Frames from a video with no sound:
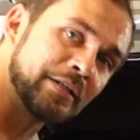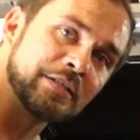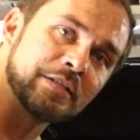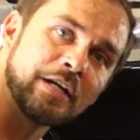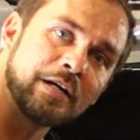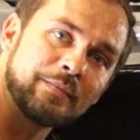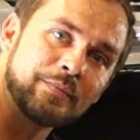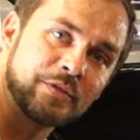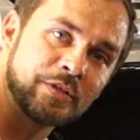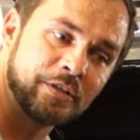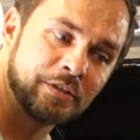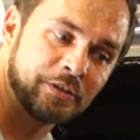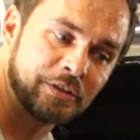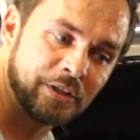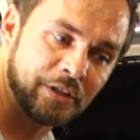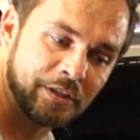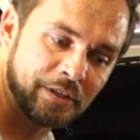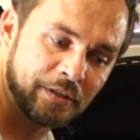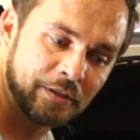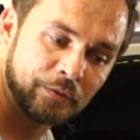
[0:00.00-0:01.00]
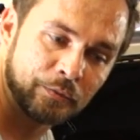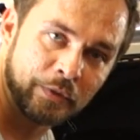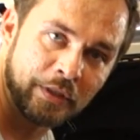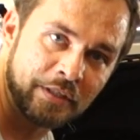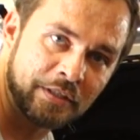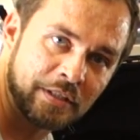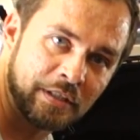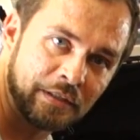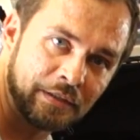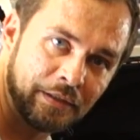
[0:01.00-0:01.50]
these hub-centric
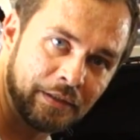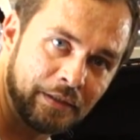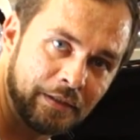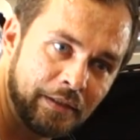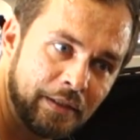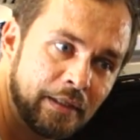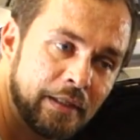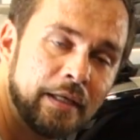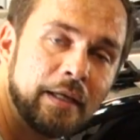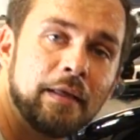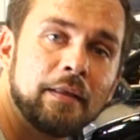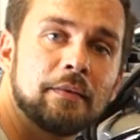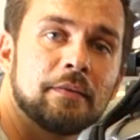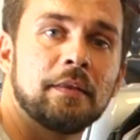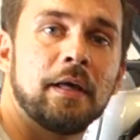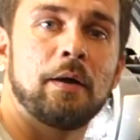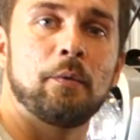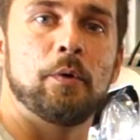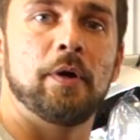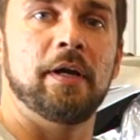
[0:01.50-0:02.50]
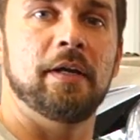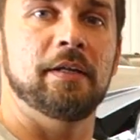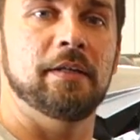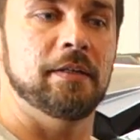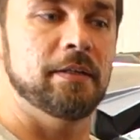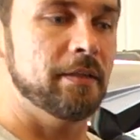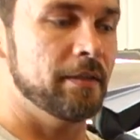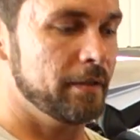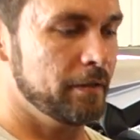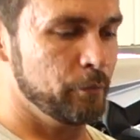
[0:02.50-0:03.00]
rings on there. That way
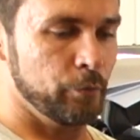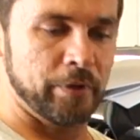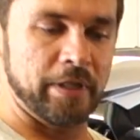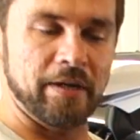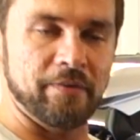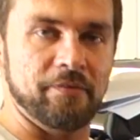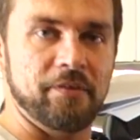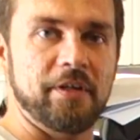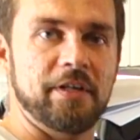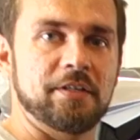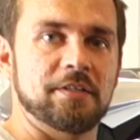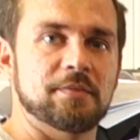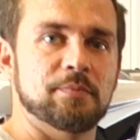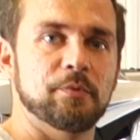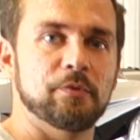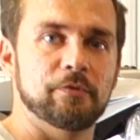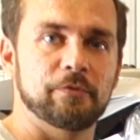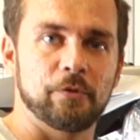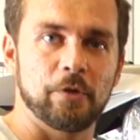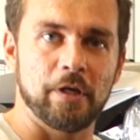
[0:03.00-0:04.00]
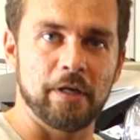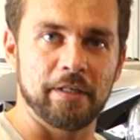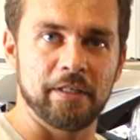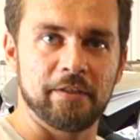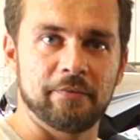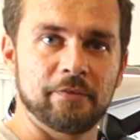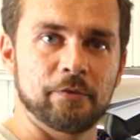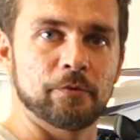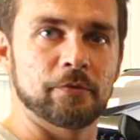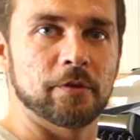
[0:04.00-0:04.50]
we have a nice smooth ride
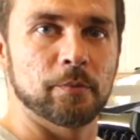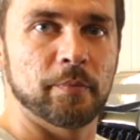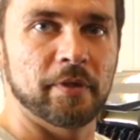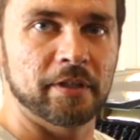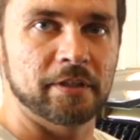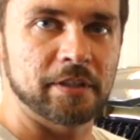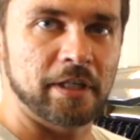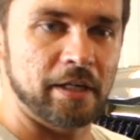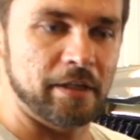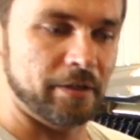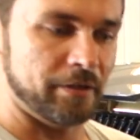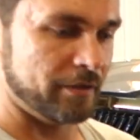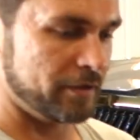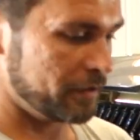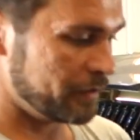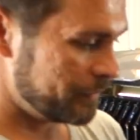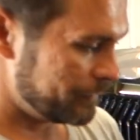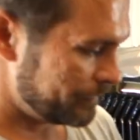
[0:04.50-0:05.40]
even with the big tires.